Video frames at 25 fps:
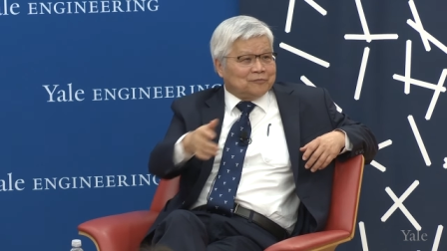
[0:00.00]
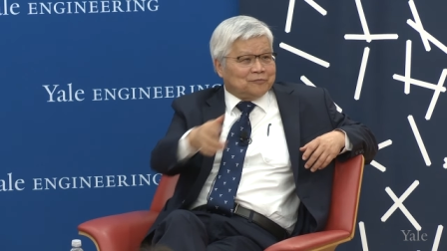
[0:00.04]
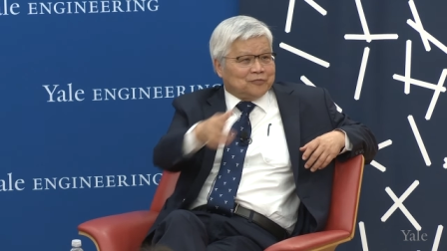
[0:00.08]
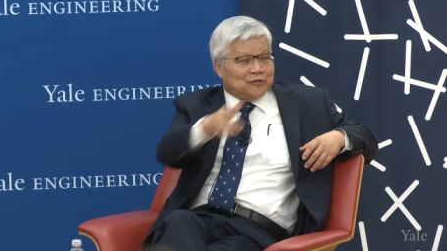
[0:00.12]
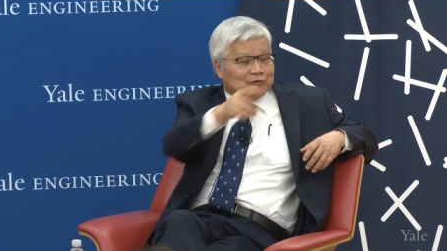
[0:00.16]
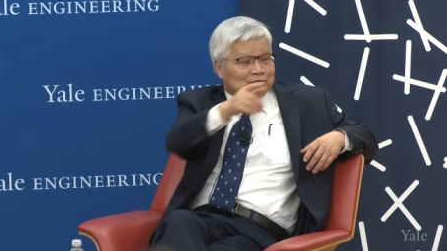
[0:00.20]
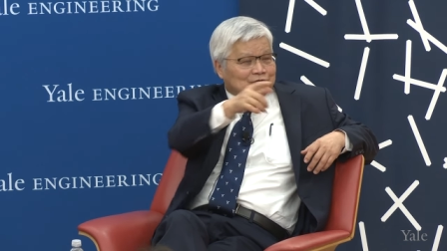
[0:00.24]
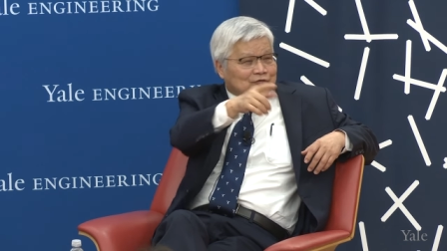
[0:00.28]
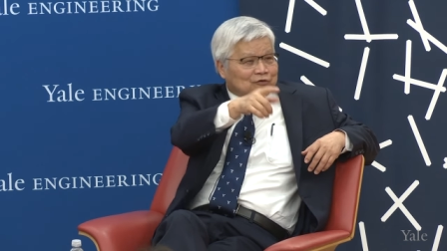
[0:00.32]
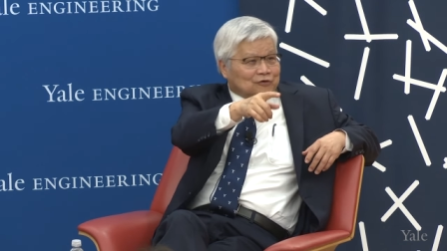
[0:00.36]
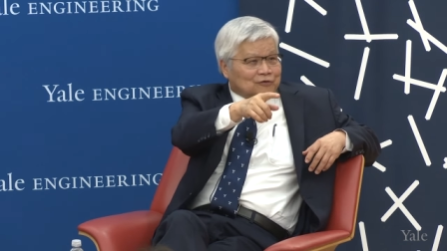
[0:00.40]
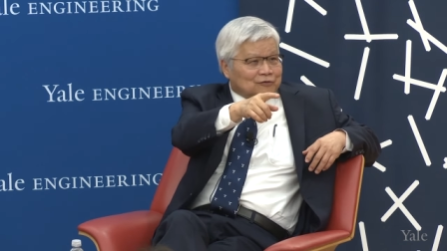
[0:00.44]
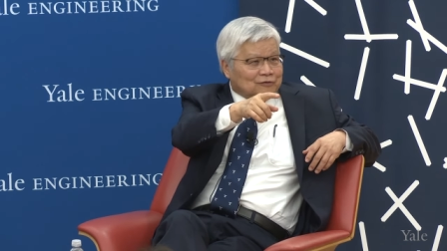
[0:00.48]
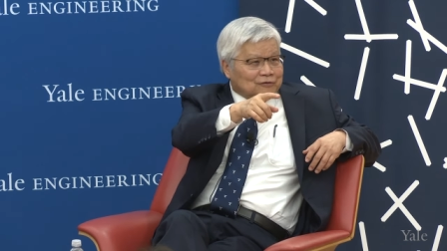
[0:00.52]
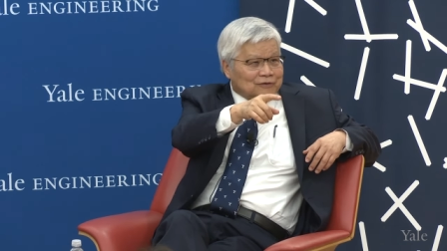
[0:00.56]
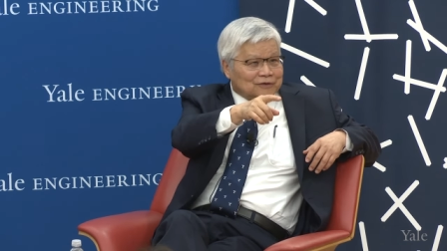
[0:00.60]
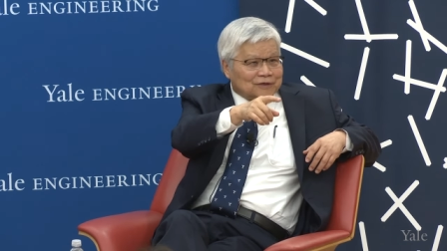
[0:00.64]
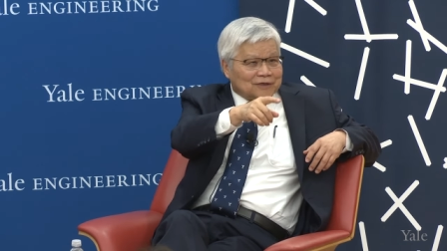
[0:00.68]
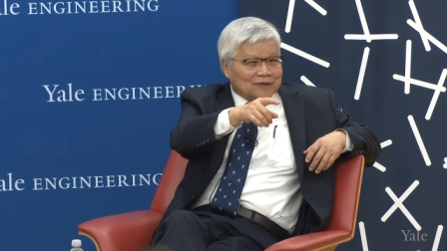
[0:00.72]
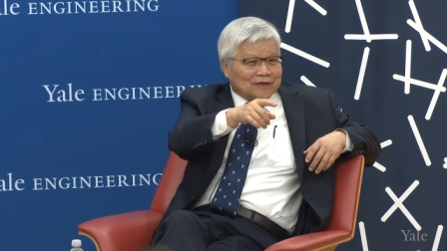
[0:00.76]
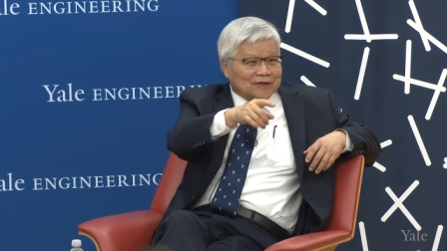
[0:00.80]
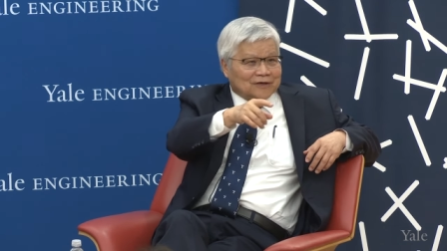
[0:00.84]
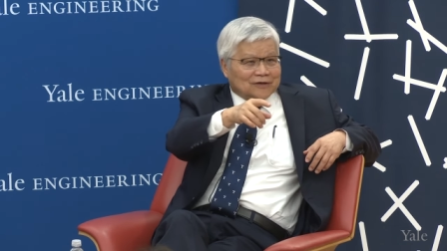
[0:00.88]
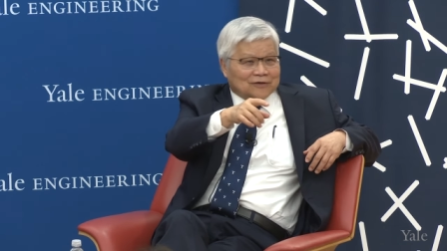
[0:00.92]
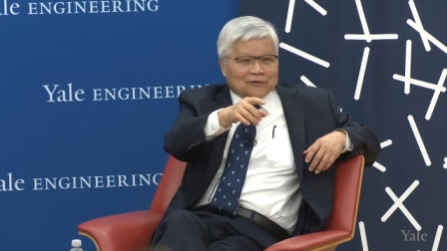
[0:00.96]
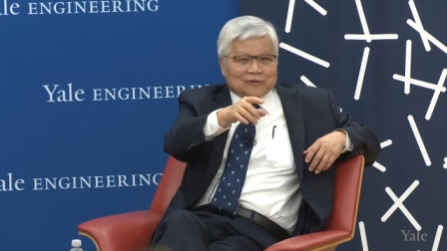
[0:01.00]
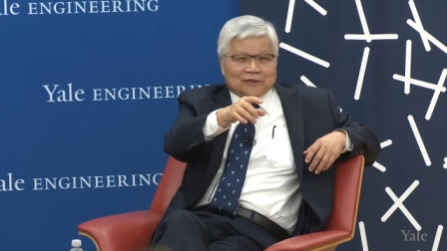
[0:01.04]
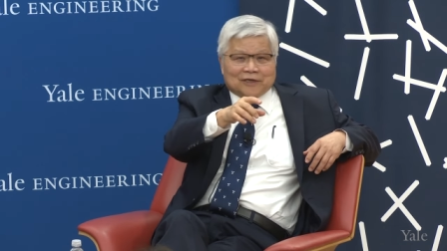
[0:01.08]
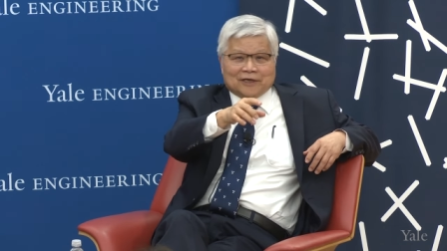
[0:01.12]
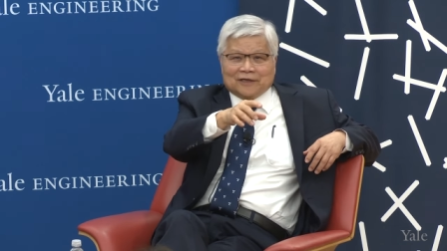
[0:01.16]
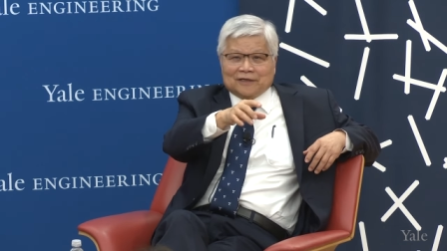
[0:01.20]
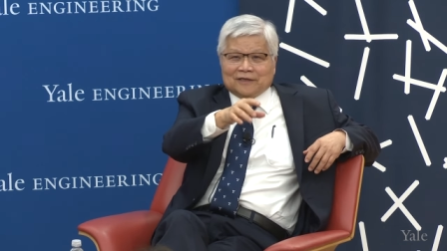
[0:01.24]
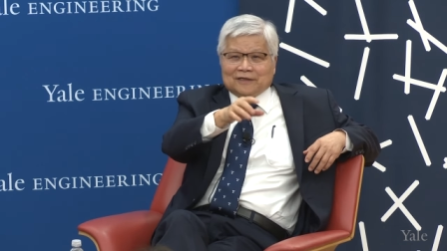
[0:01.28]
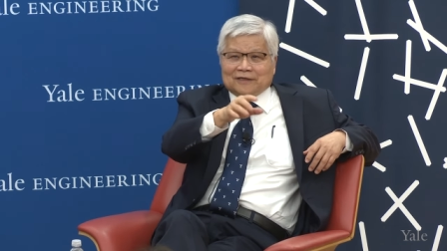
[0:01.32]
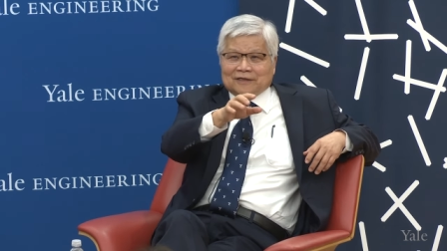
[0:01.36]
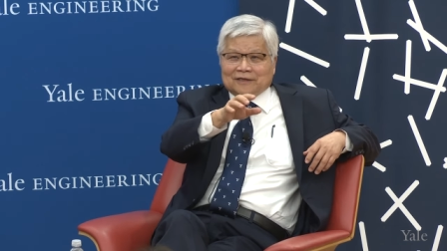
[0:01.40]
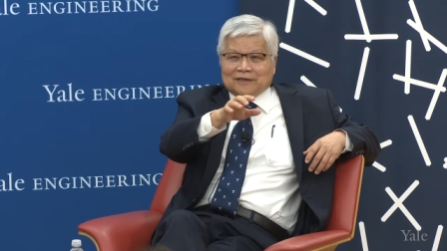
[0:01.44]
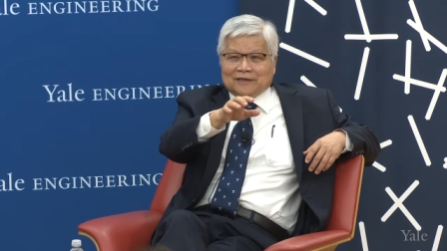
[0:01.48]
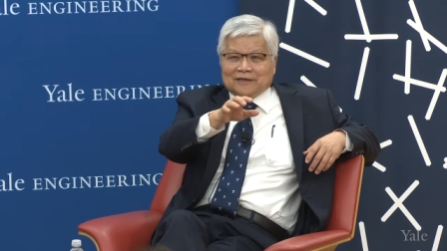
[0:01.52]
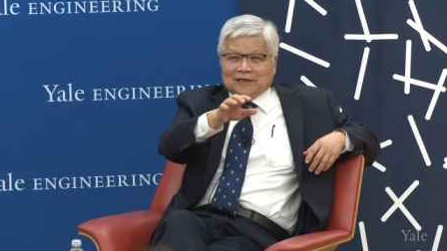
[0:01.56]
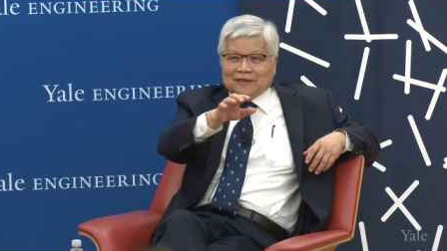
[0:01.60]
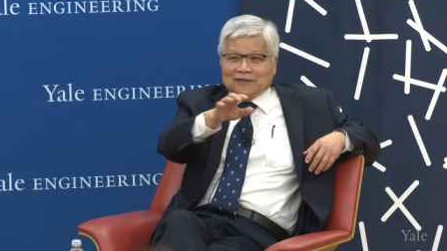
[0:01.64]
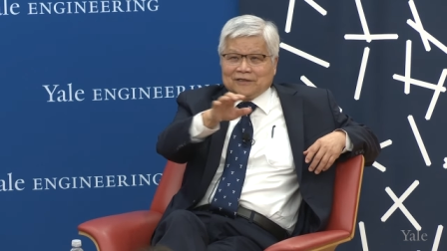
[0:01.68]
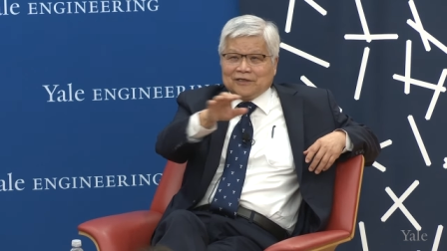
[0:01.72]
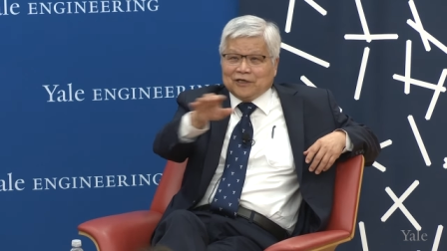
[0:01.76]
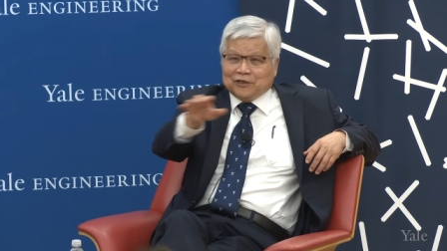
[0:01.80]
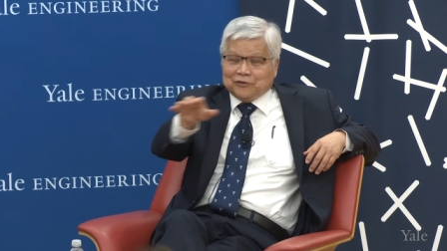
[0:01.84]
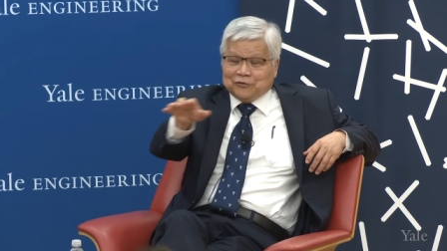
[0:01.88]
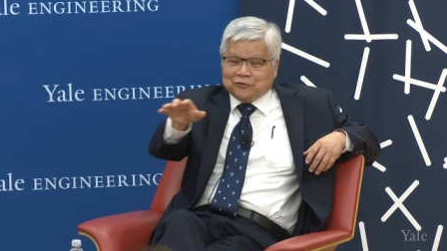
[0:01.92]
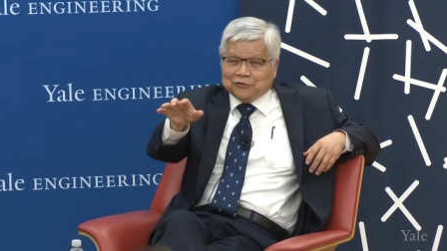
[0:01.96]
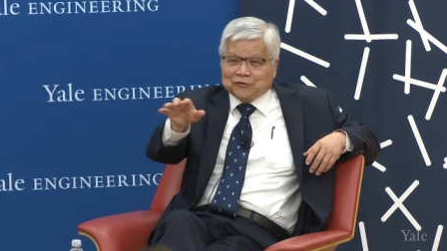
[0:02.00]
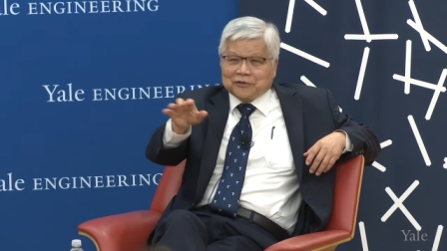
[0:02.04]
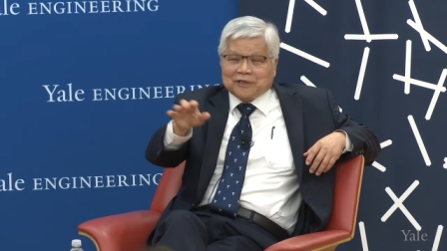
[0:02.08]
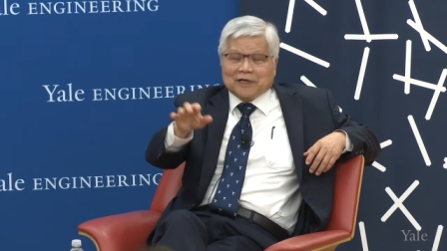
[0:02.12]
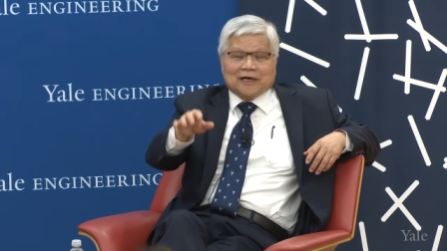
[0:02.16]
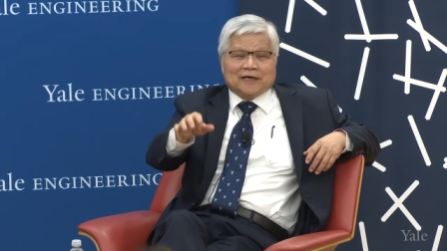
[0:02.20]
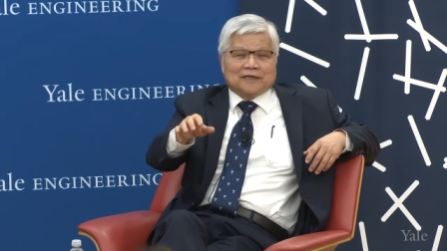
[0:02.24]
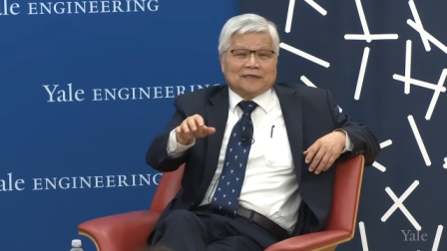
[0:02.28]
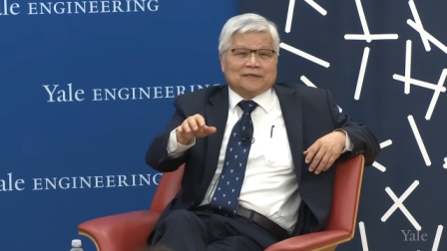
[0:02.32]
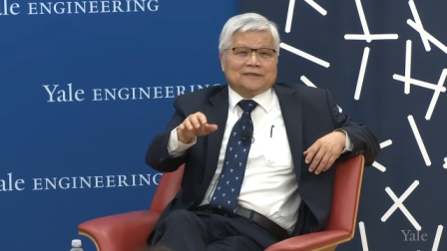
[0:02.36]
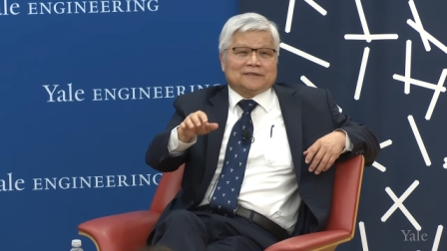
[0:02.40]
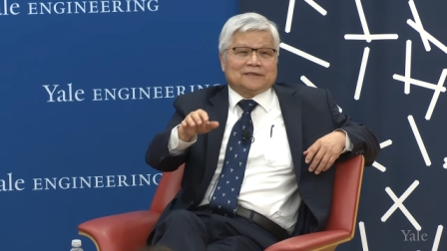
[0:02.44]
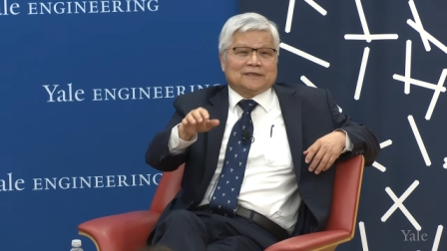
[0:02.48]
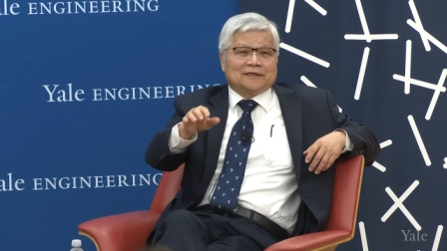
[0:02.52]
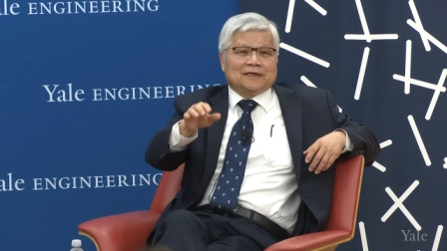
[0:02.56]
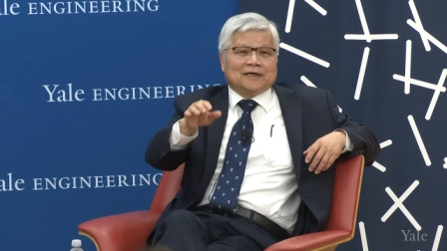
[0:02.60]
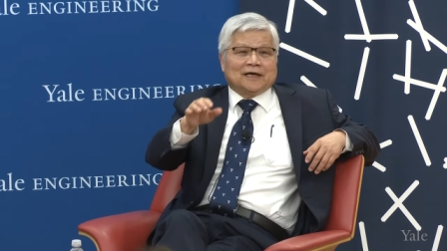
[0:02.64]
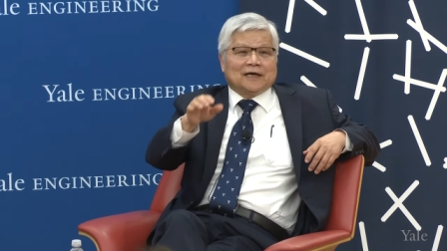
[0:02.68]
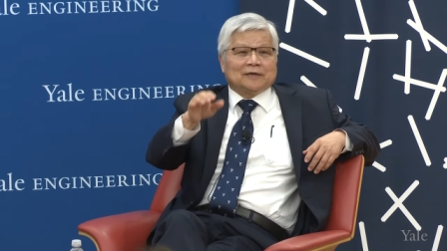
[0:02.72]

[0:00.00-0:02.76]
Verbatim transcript: before, okay, I tell you guys,